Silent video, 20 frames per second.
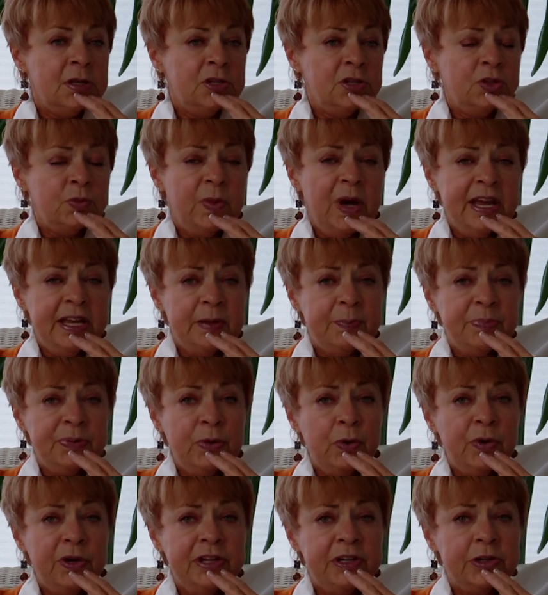to my
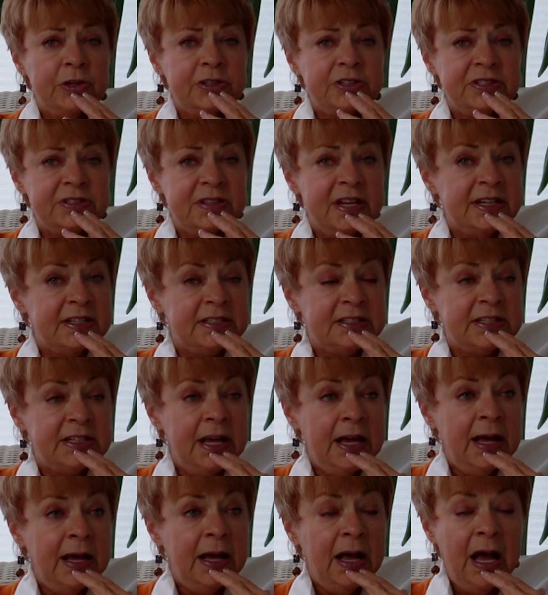employers, that
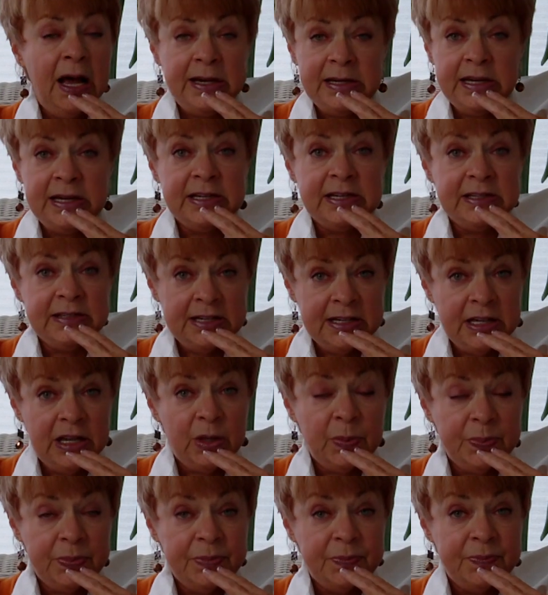I needed
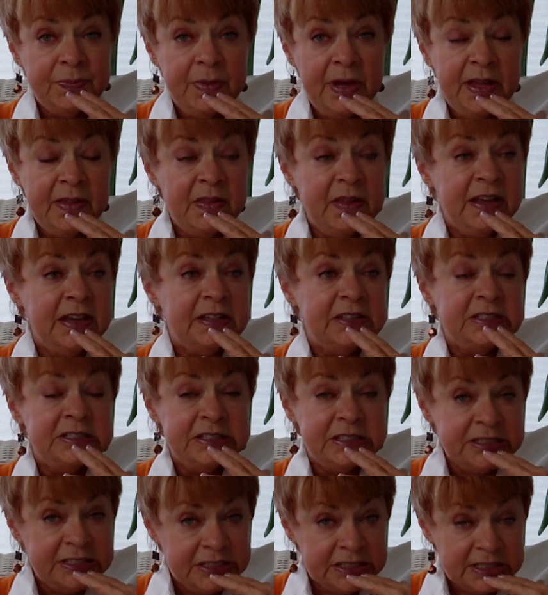help, and they
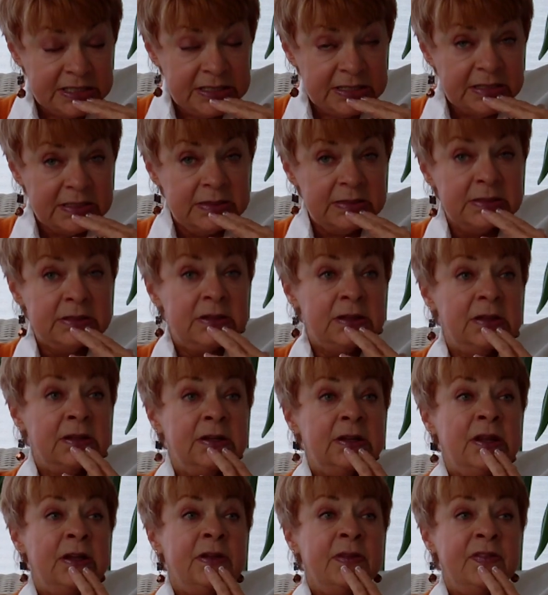insisted
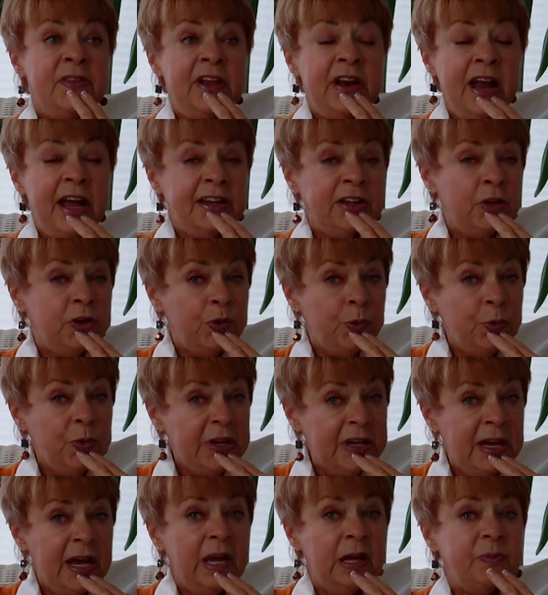that I go to
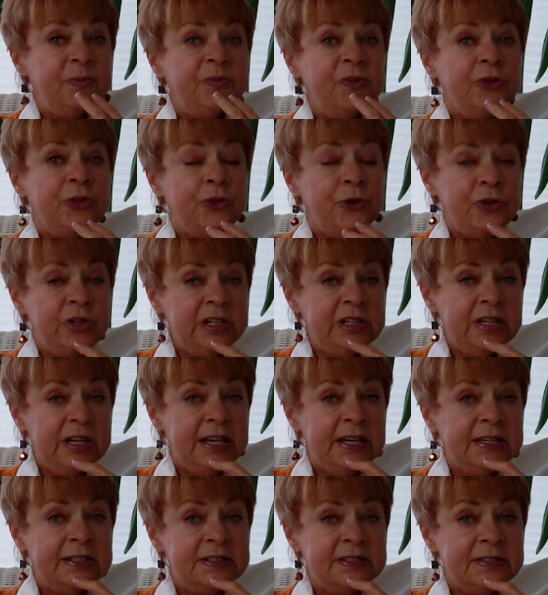rehab for 30
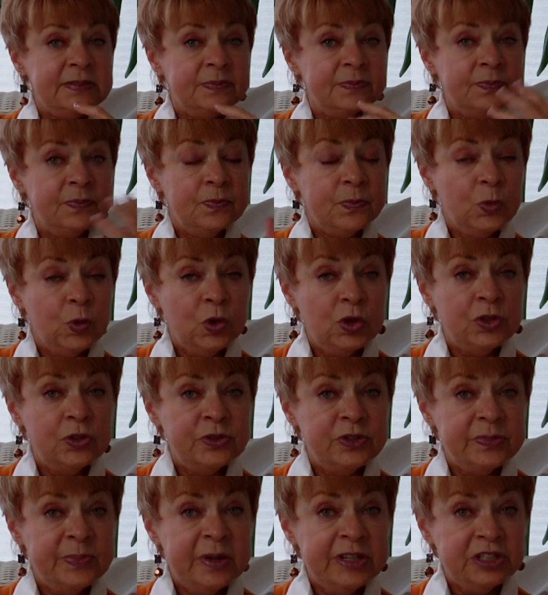days or
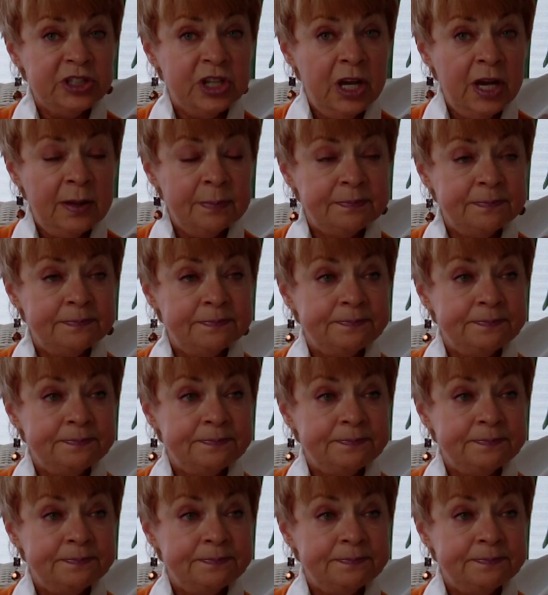lose my job.